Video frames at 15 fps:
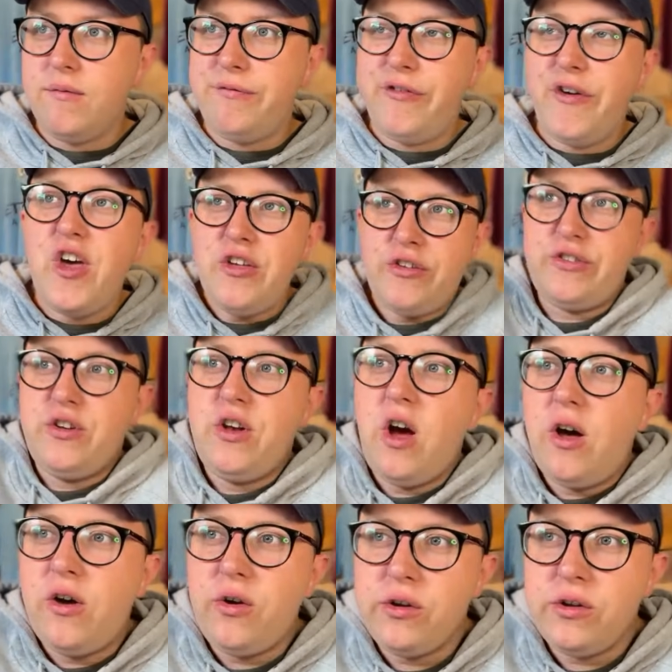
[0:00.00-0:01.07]
first
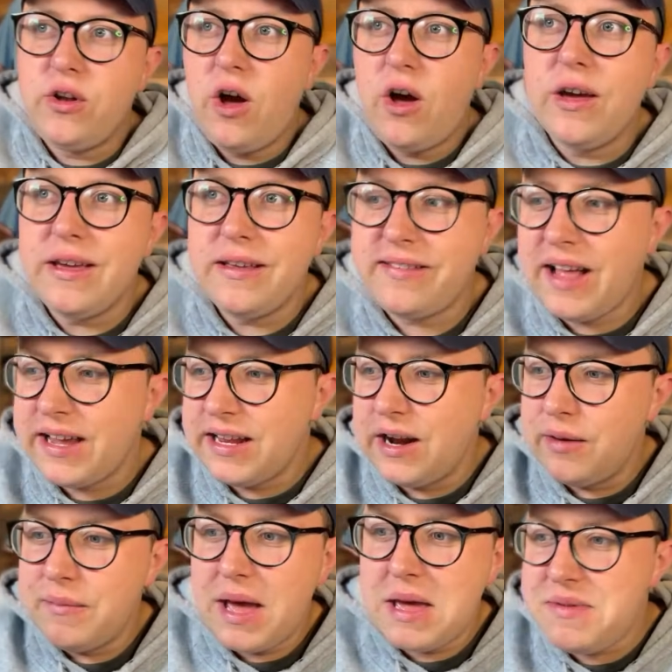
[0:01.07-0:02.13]
noise
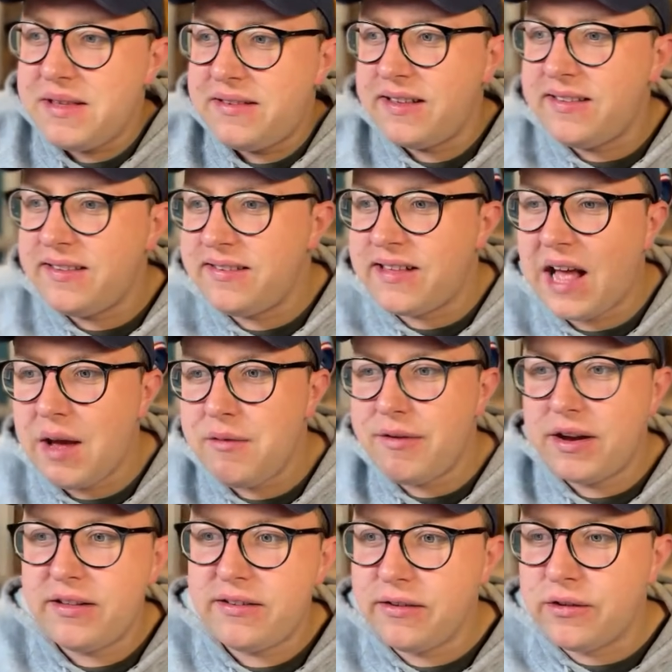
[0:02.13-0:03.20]
that, maybe City's time with
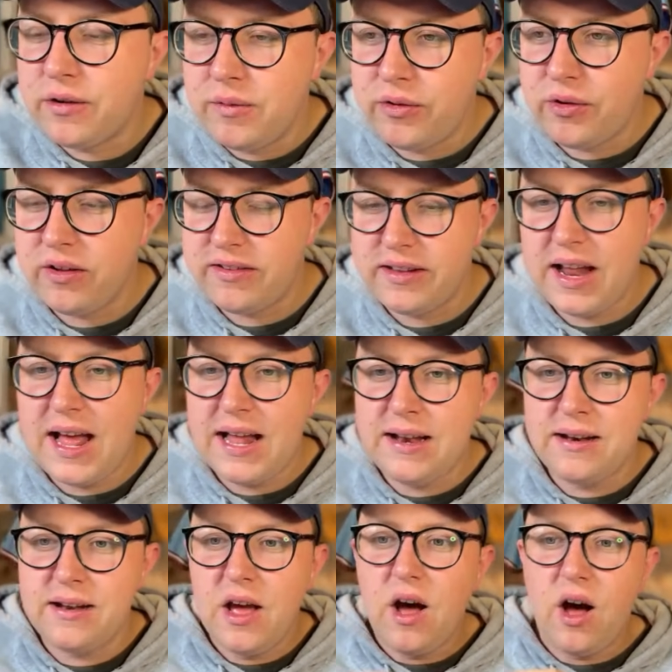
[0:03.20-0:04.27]
Ederson's coming towards an
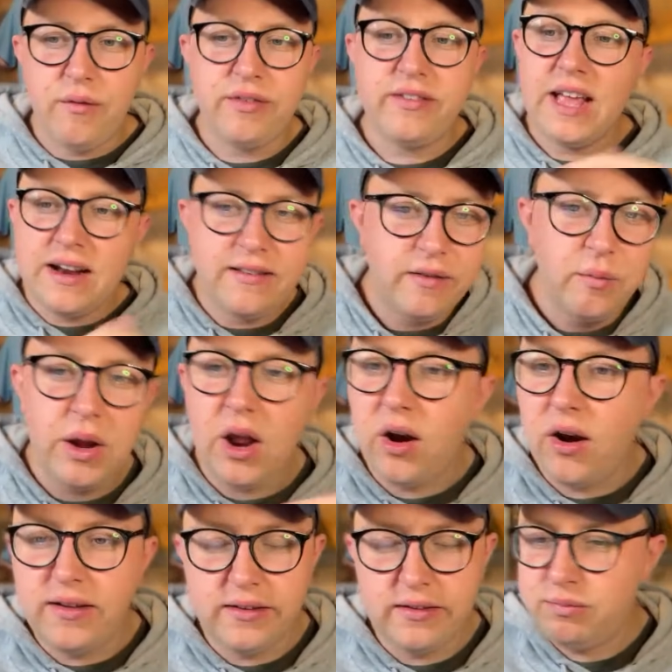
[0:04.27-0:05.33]
end. Obviously, Ederson went
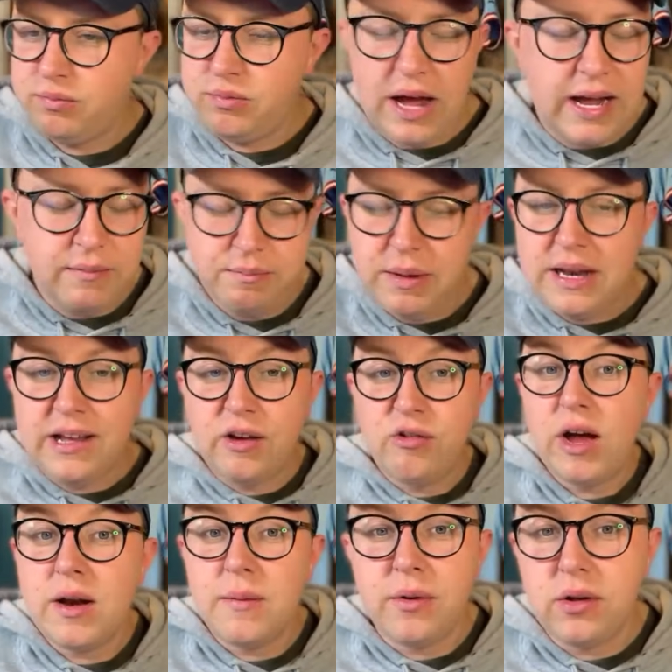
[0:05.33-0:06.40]
on as had been
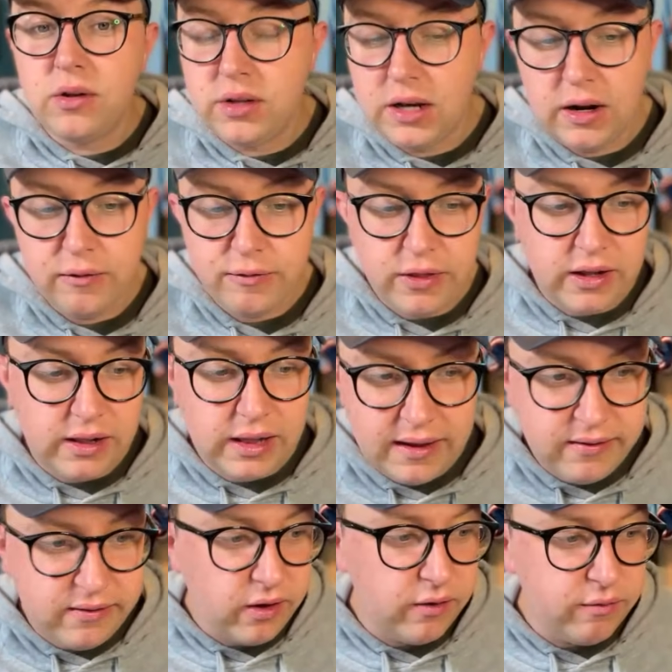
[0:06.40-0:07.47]
incredible, for the
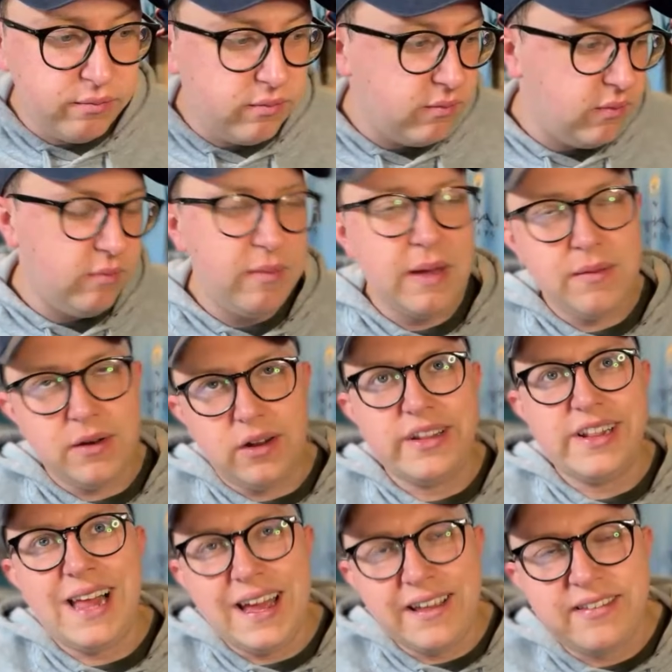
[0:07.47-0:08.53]
last sort of, maybe not
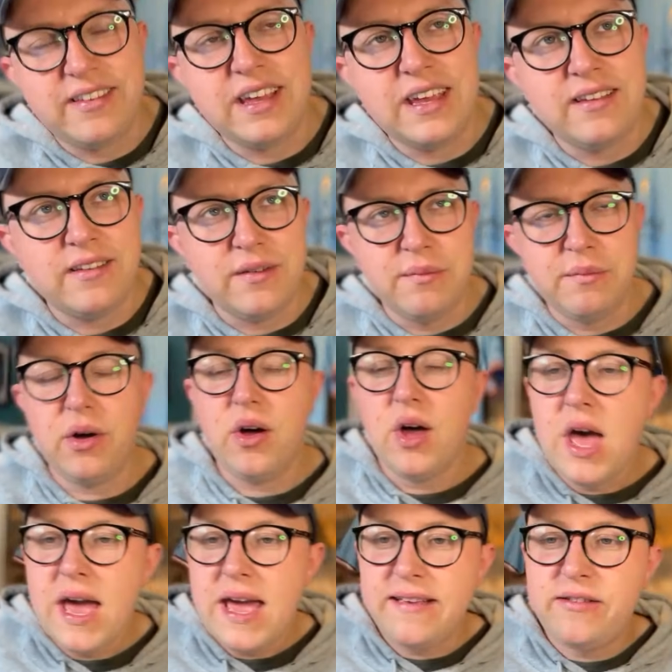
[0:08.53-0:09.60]
the last season, but
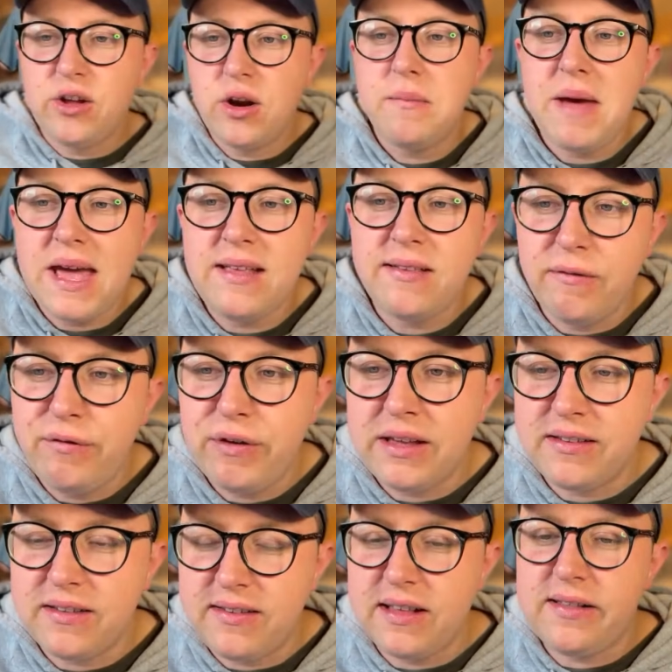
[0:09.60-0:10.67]
he's done amazing
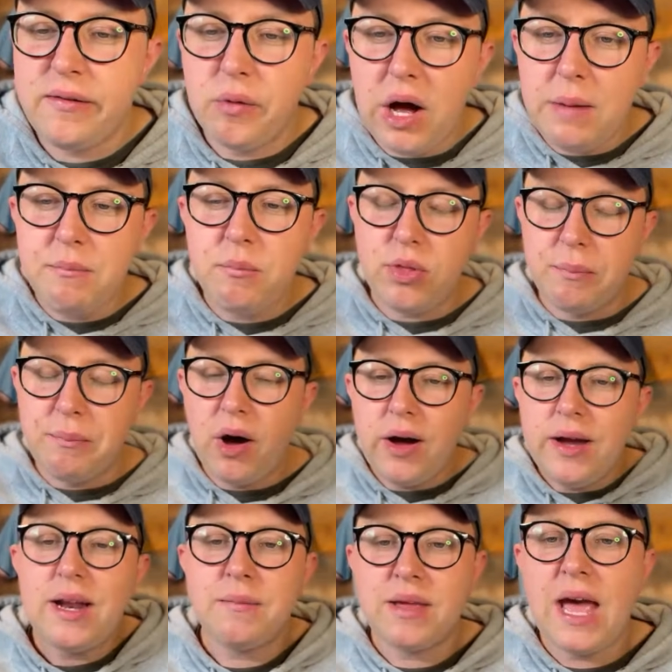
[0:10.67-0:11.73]
things at City. The
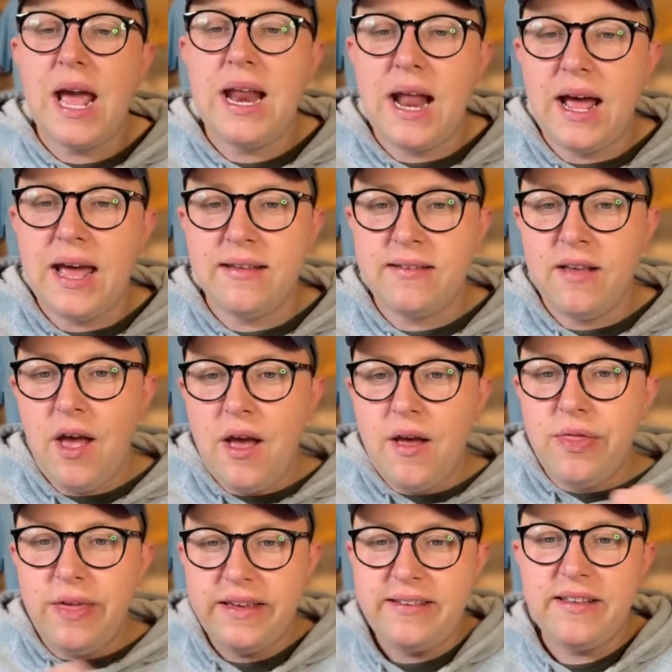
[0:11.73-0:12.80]
point I'm getting at is,
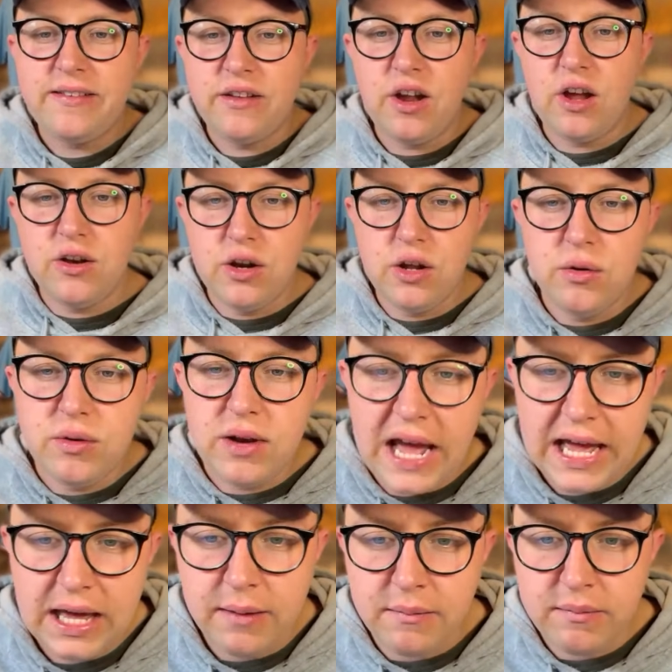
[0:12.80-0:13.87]
this isn't a new
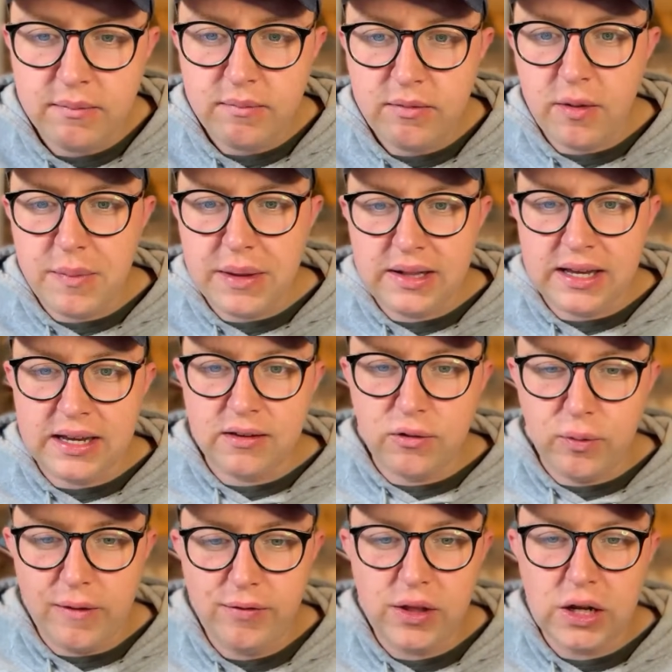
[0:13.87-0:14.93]
name to be
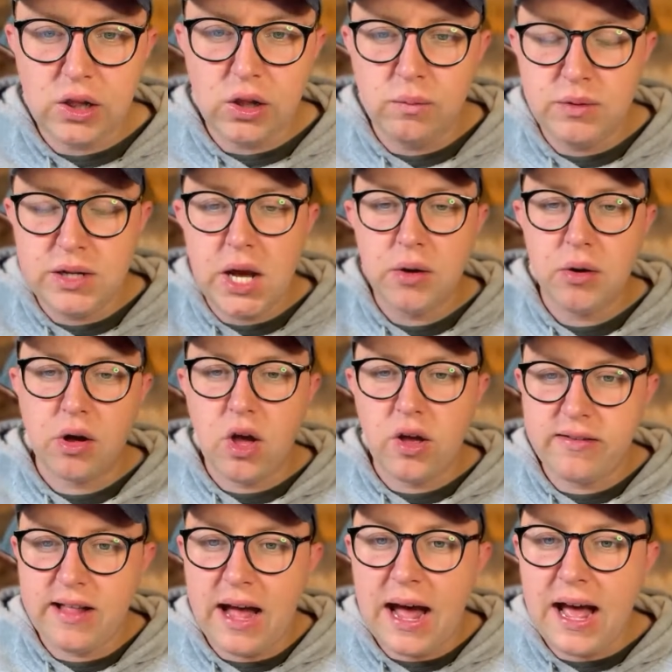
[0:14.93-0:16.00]
linked with the club. Diogo
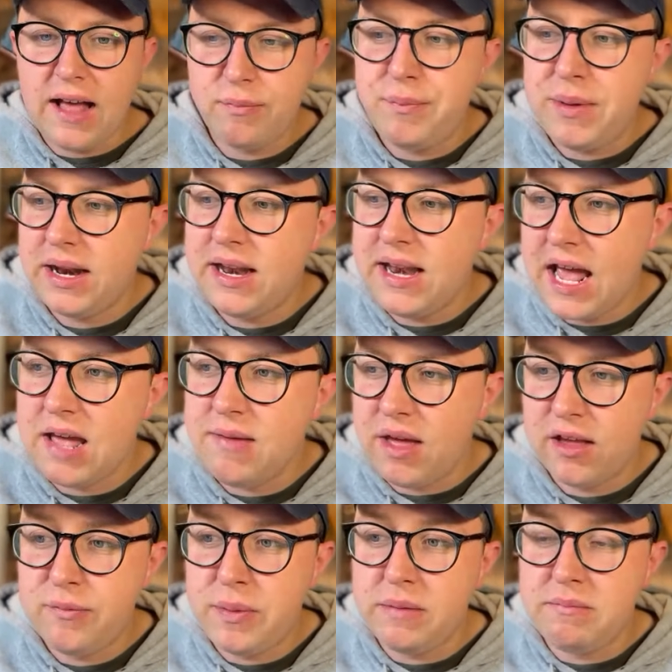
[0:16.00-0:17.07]
Costa has been a name
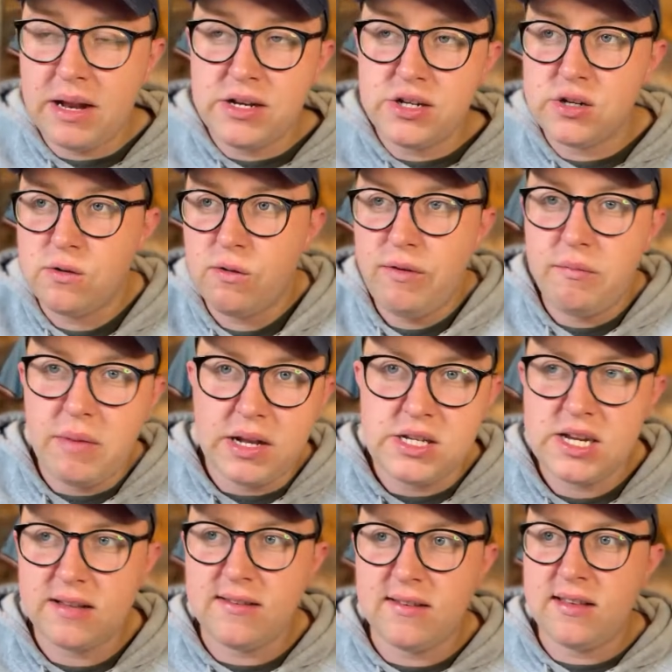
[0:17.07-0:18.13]
that has been mentioned within
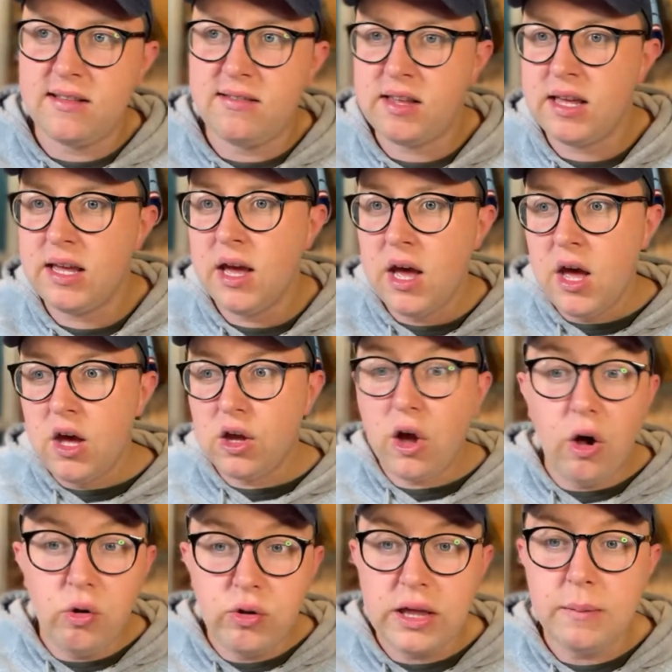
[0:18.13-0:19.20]
Manchester City
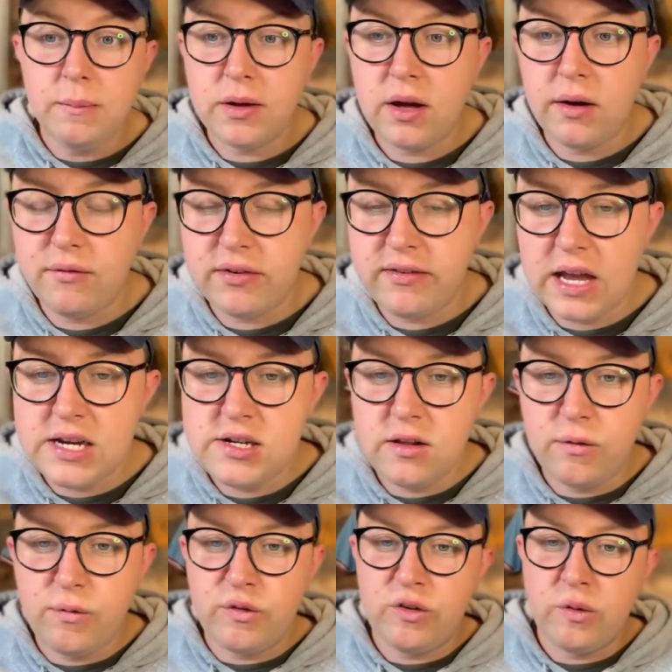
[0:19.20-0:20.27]
goalkeeper
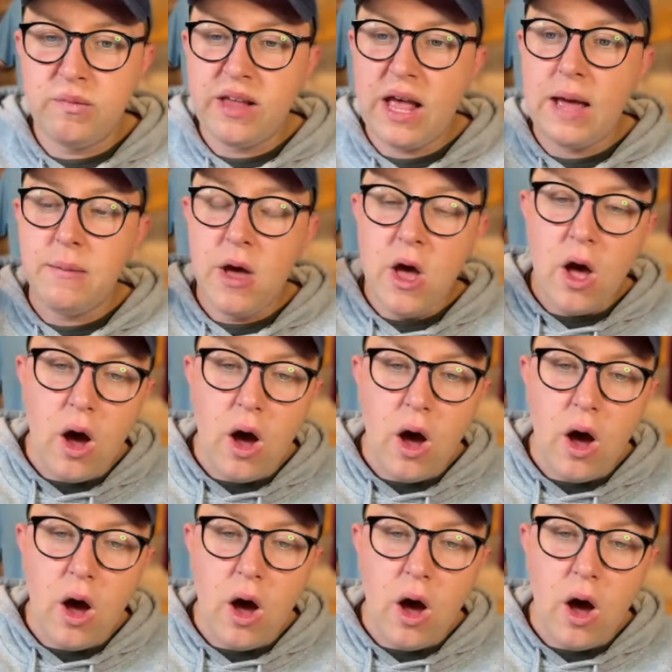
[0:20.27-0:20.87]
conversations for some time.